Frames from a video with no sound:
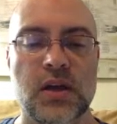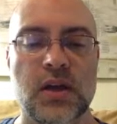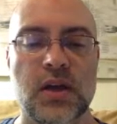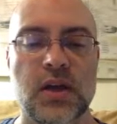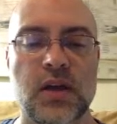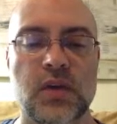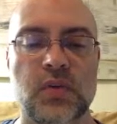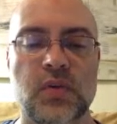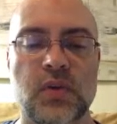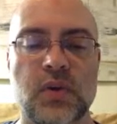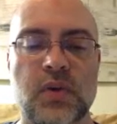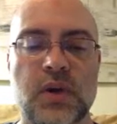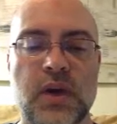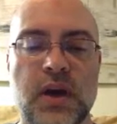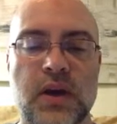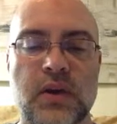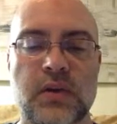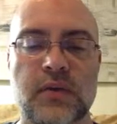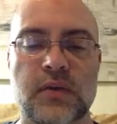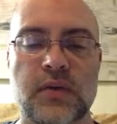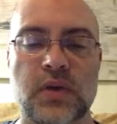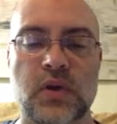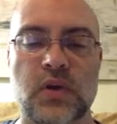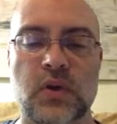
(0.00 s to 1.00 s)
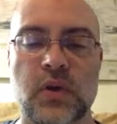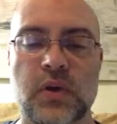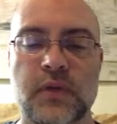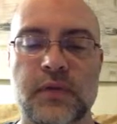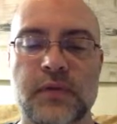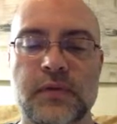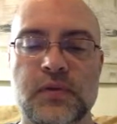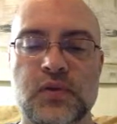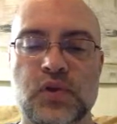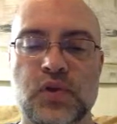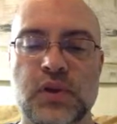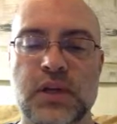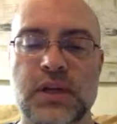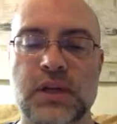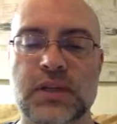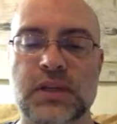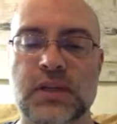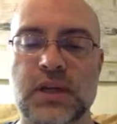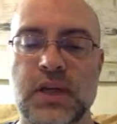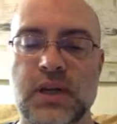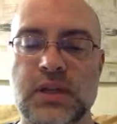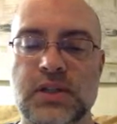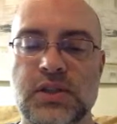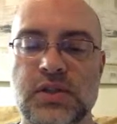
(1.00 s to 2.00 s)
Keith rode out of the grove of
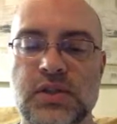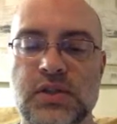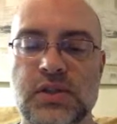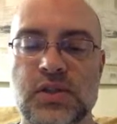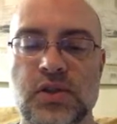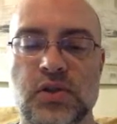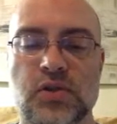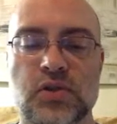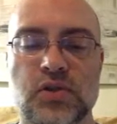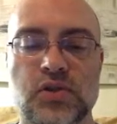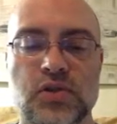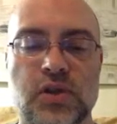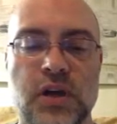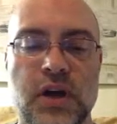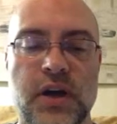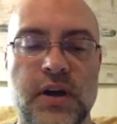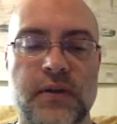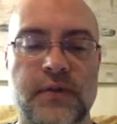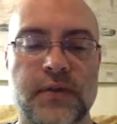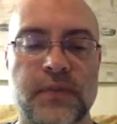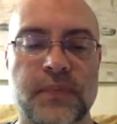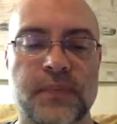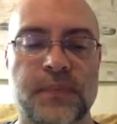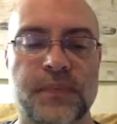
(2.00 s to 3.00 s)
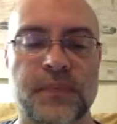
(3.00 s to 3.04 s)
trees onto Circle Drive.